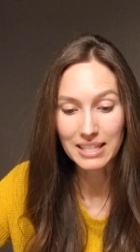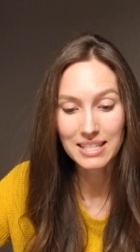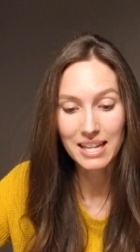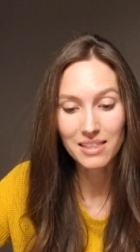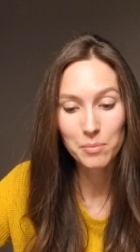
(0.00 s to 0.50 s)

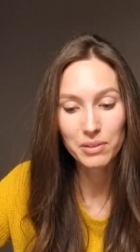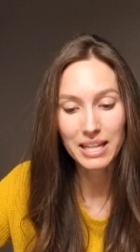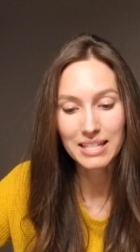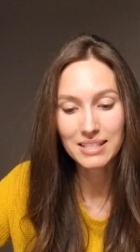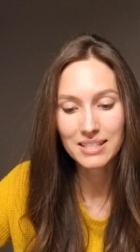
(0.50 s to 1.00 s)
date the
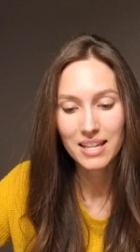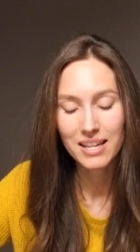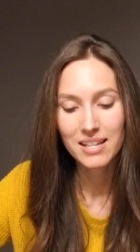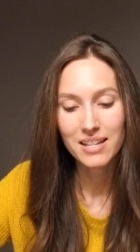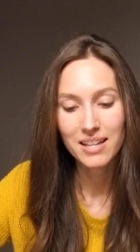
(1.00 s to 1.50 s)
plates
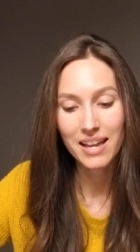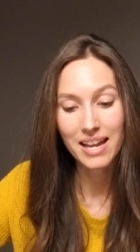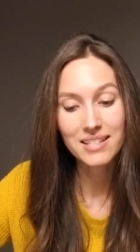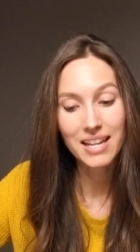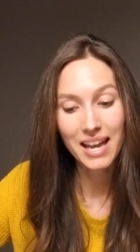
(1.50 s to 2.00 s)

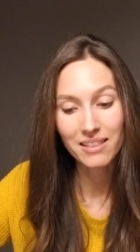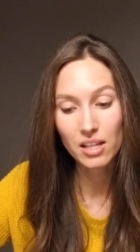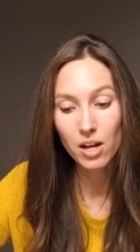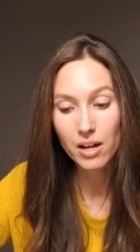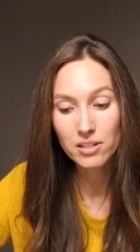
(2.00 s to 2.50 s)
and end the
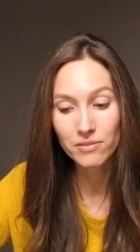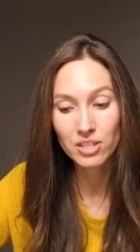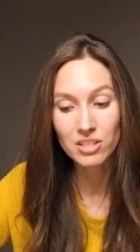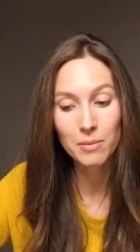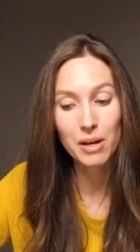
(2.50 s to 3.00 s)

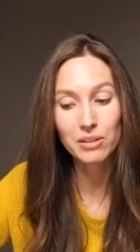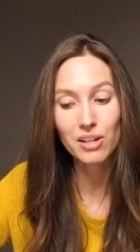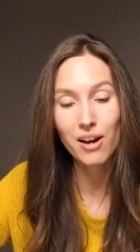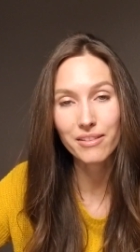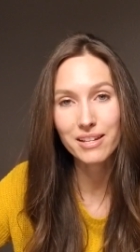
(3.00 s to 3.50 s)
controversy about
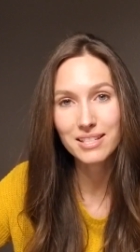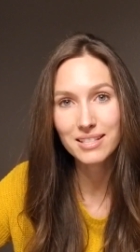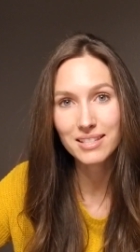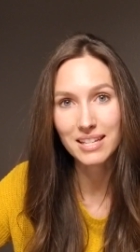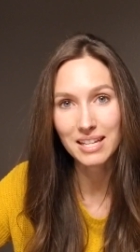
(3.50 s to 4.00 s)
their
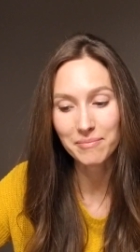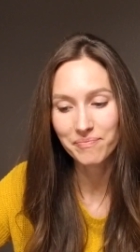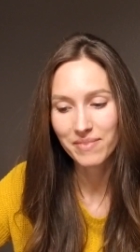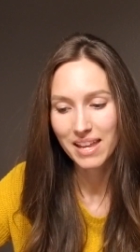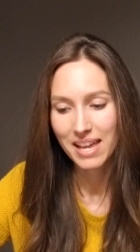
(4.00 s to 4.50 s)
authenticity.
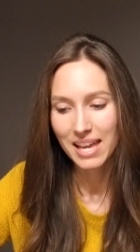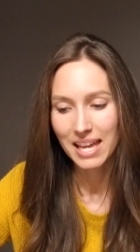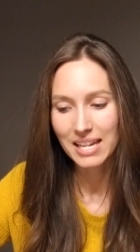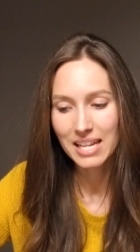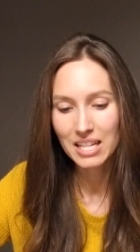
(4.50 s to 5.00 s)

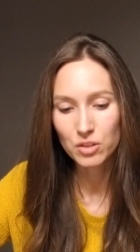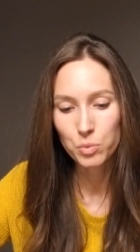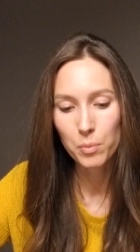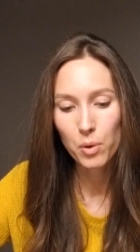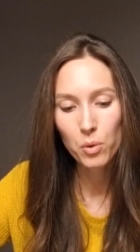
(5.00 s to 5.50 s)
In his
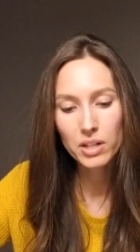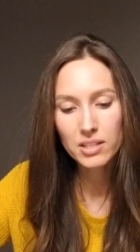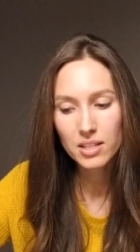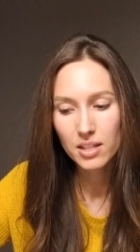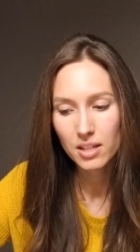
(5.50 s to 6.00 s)

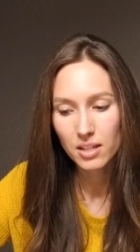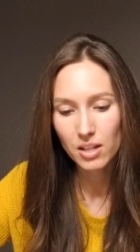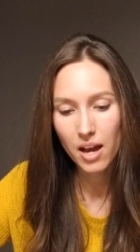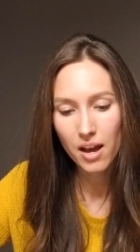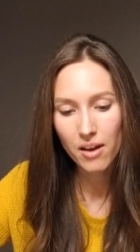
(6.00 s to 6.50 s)
report
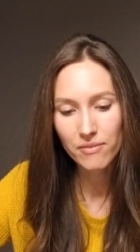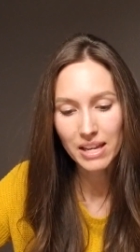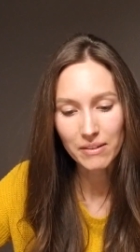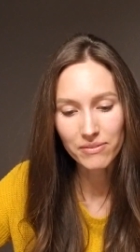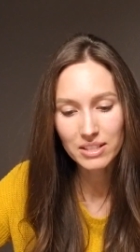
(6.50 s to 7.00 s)
of
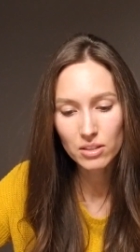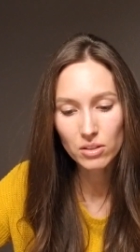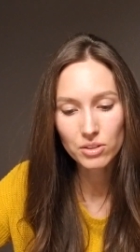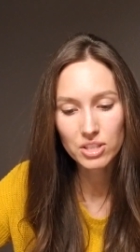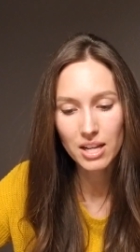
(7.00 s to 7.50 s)
a
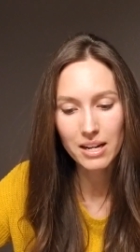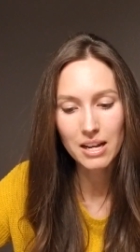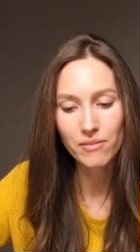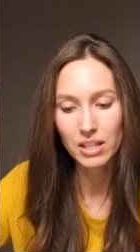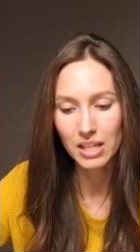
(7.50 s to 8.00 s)
physical study
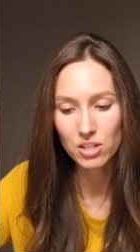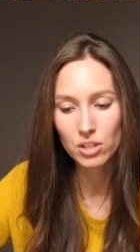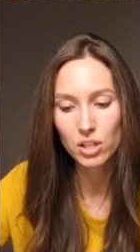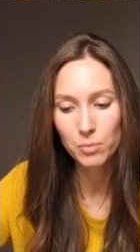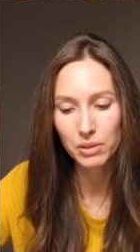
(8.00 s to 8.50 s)
of the
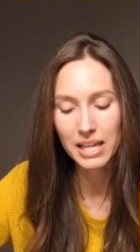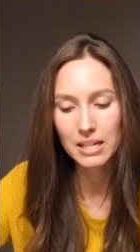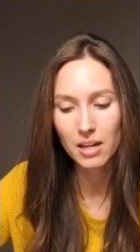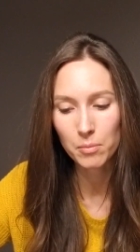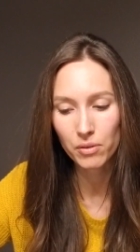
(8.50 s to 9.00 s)
Kinderhook plate
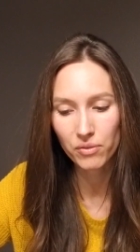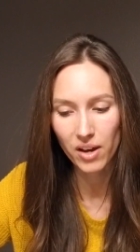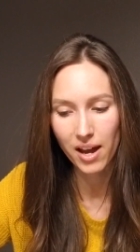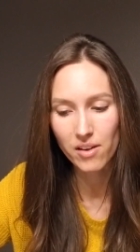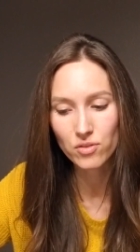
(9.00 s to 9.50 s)
number
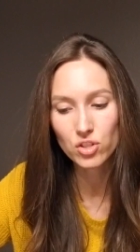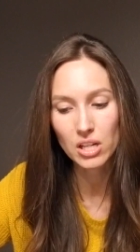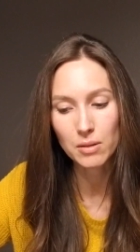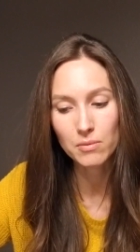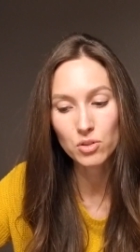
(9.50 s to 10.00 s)
5,
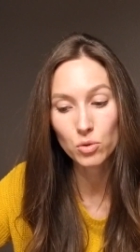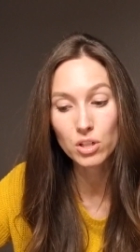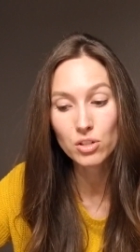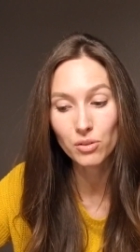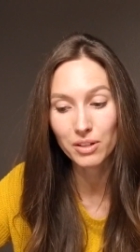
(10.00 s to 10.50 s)

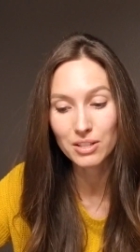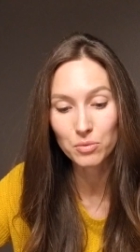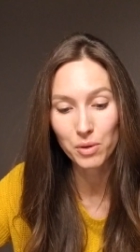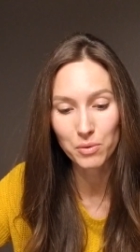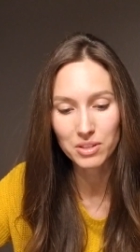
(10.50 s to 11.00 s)
George Lawrence
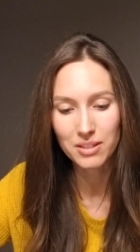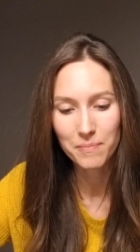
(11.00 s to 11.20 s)
wrote,